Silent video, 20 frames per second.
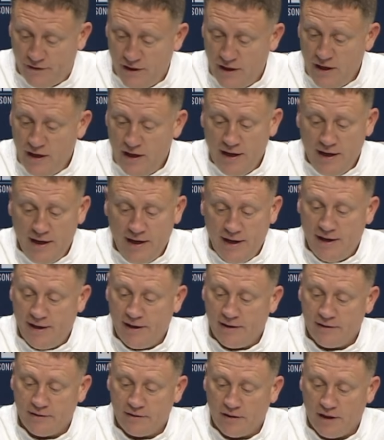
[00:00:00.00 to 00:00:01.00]
And
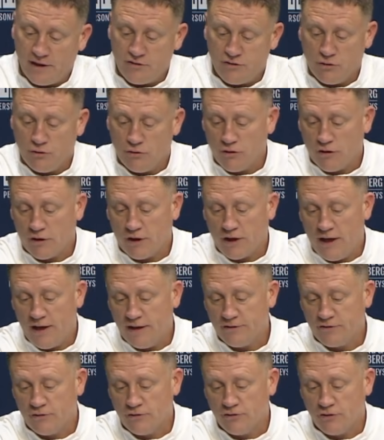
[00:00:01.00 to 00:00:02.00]
I told our guys,
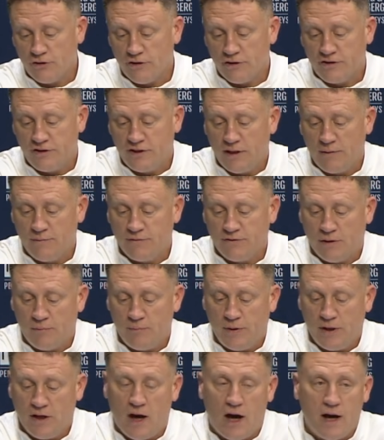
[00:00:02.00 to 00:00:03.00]
those are the teams that beat
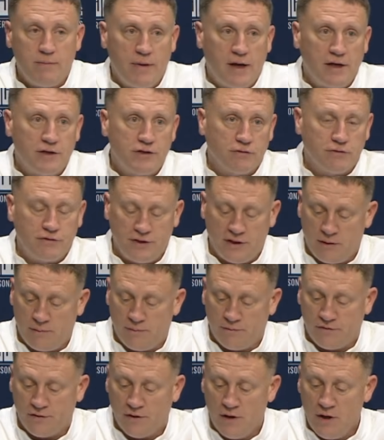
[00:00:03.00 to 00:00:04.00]
high major teams
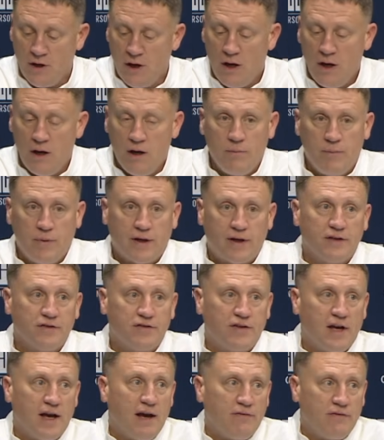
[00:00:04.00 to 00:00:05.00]
because they
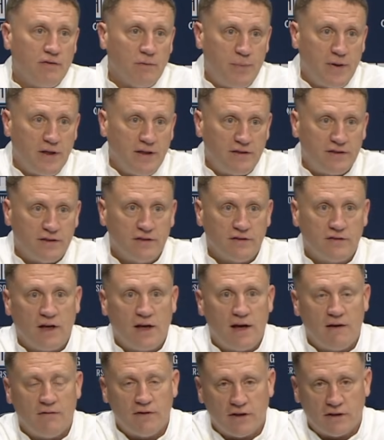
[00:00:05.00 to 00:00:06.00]
have the pieces. They have the
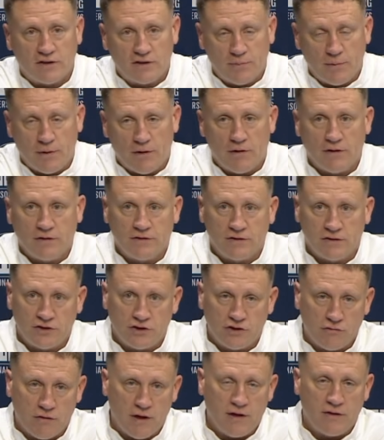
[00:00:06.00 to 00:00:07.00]
experience, the
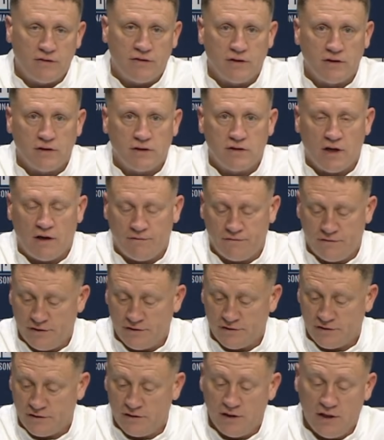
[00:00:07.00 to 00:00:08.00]
strength, and the toughness, and
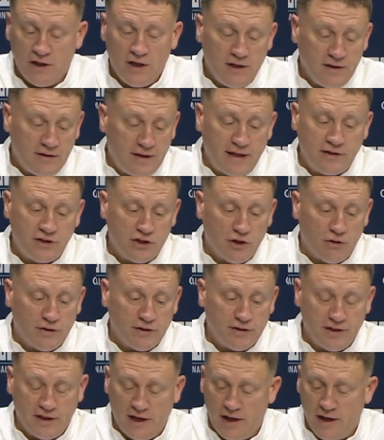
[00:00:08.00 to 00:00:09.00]
they showed it
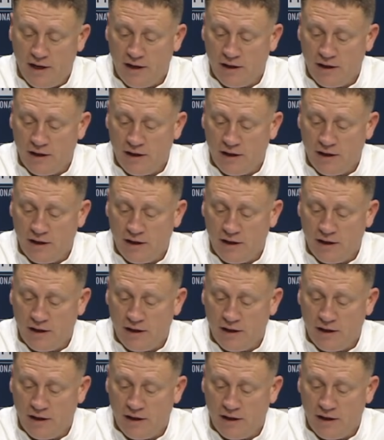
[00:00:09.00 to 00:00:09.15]
today. And